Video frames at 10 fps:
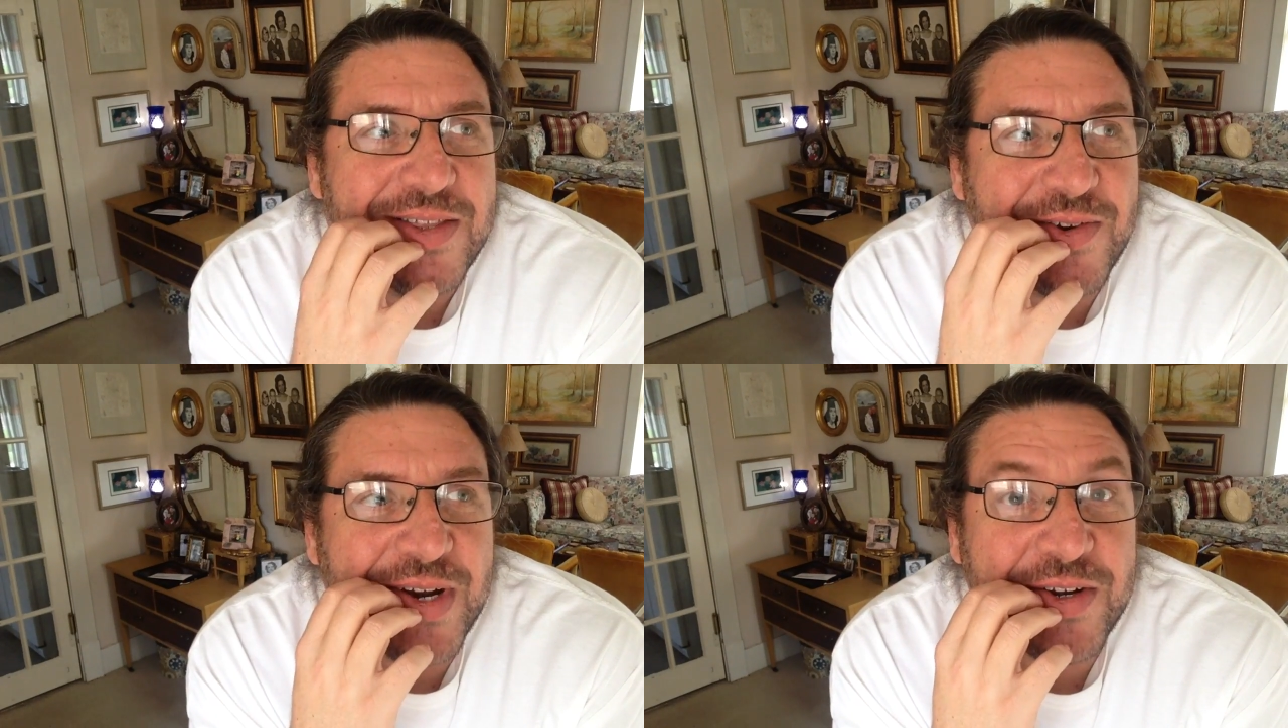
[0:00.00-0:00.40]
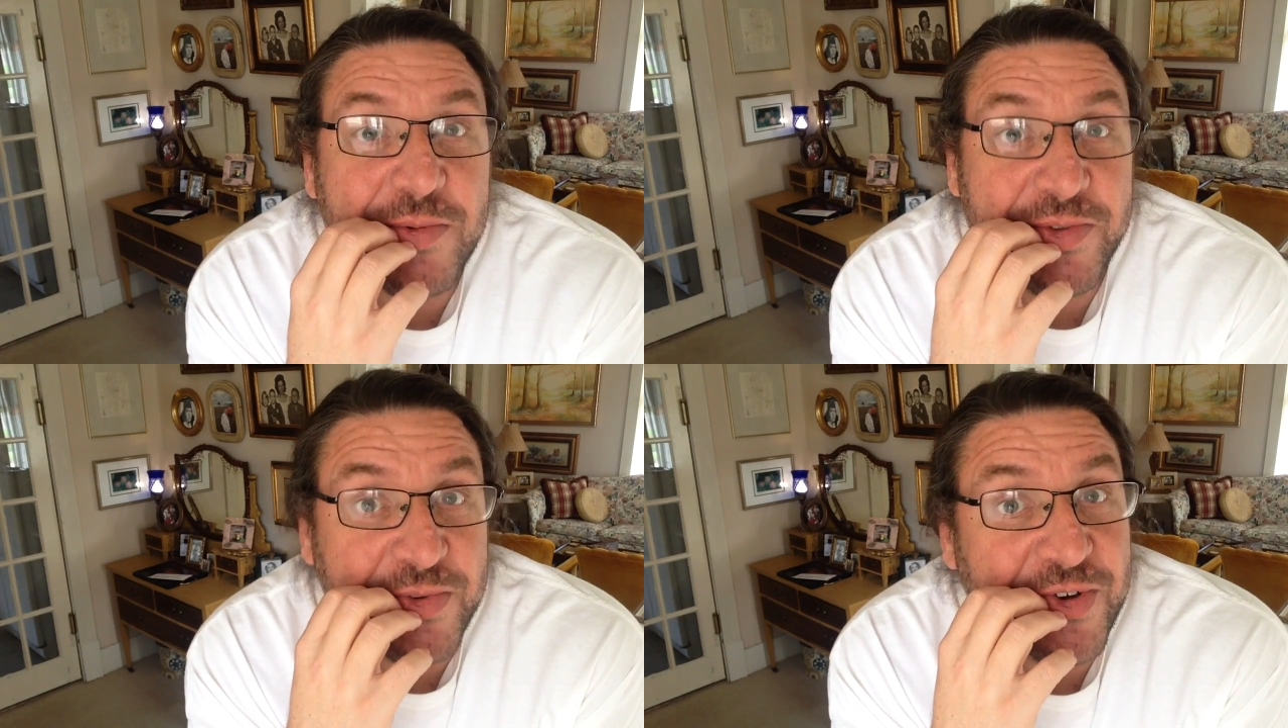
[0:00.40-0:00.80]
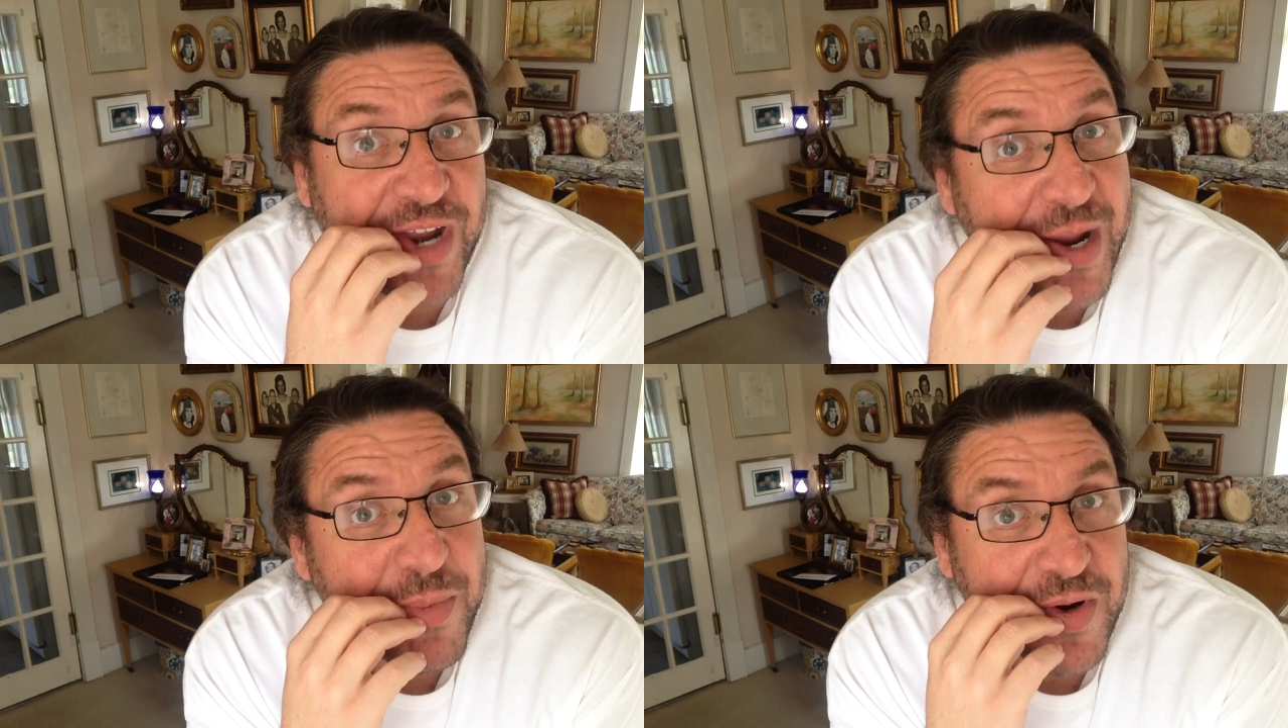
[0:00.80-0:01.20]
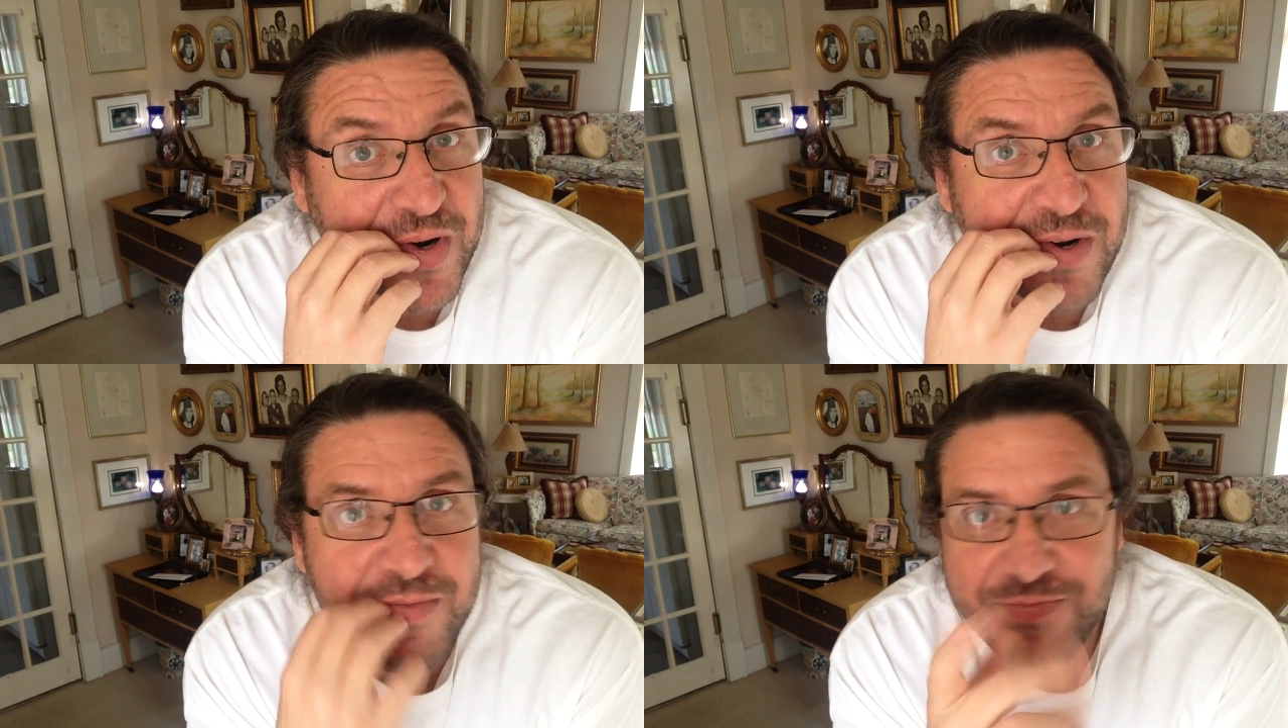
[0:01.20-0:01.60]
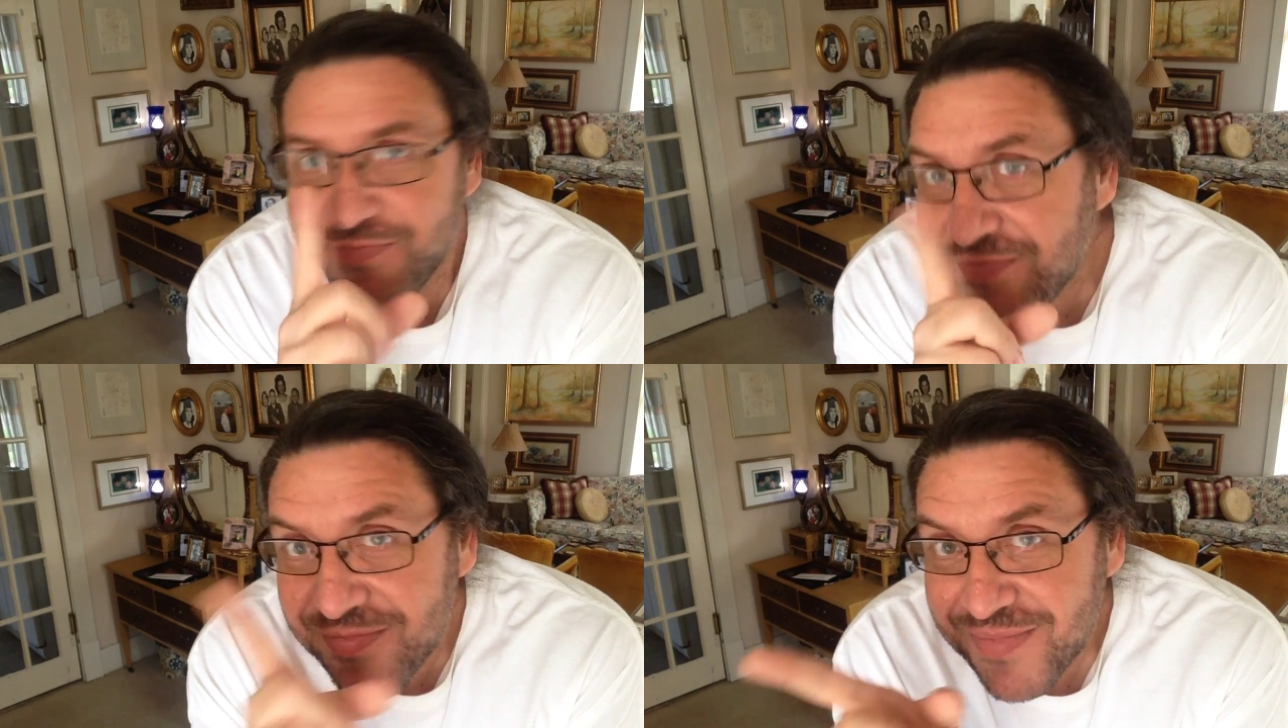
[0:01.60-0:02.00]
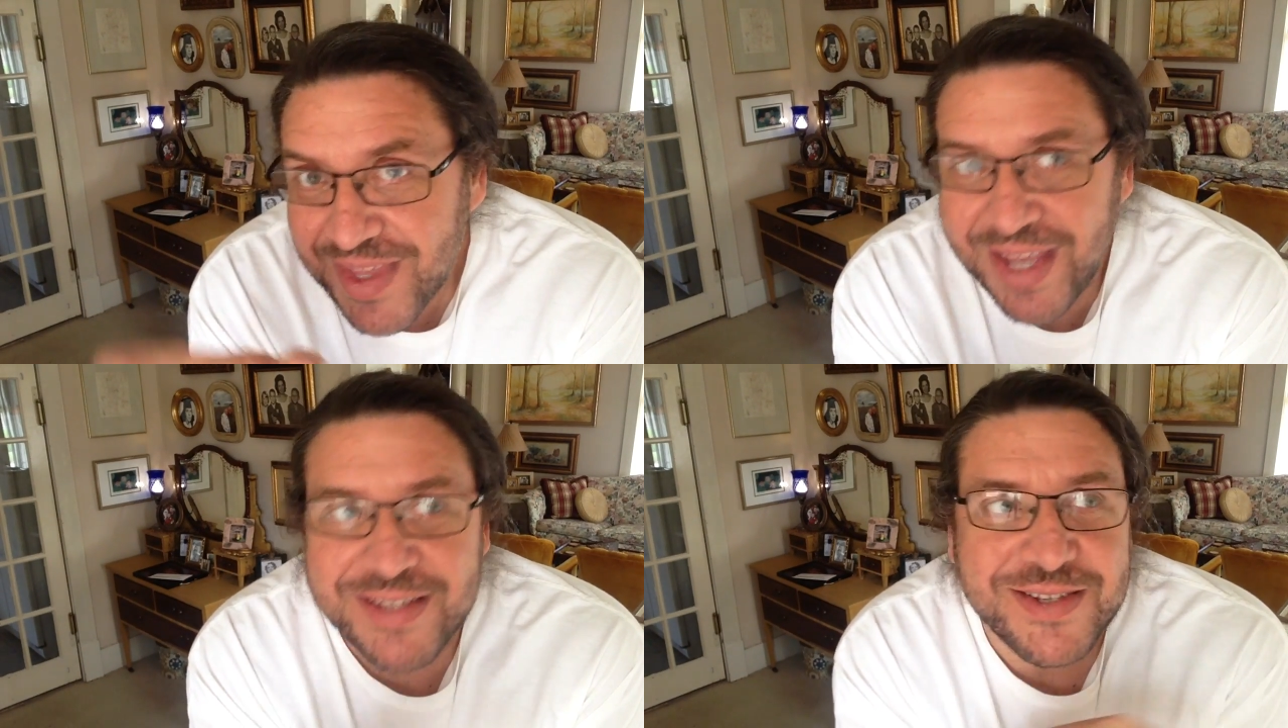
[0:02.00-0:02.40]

The director was Richard Hamburger, and